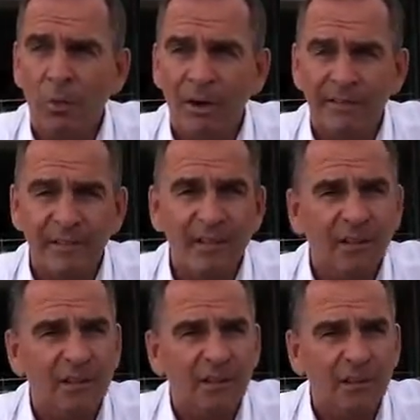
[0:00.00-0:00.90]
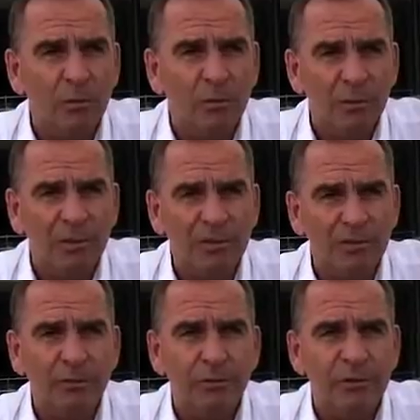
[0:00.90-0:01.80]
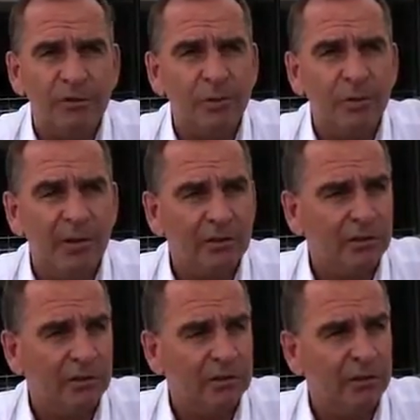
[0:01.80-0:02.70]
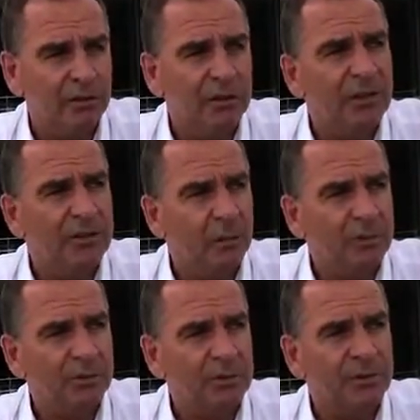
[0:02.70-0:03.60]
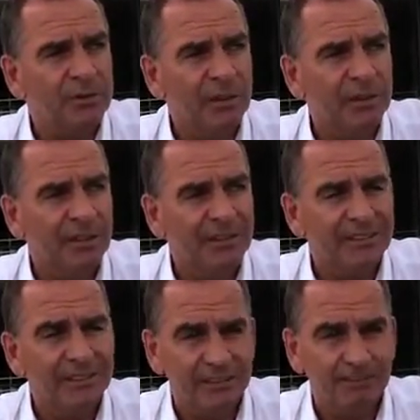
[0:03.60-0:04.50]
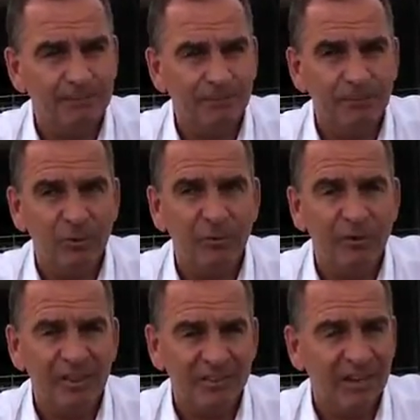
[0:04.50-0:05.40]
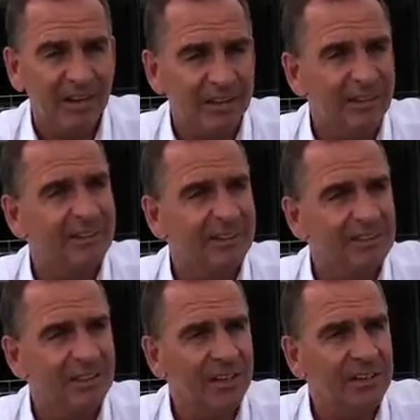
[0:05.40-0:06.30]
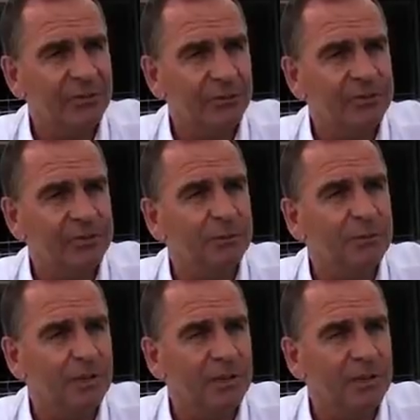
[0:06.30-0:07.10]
Well, I think we did a few years without a really top sprinter, and then you feel it's a lack. It's a lack in your team.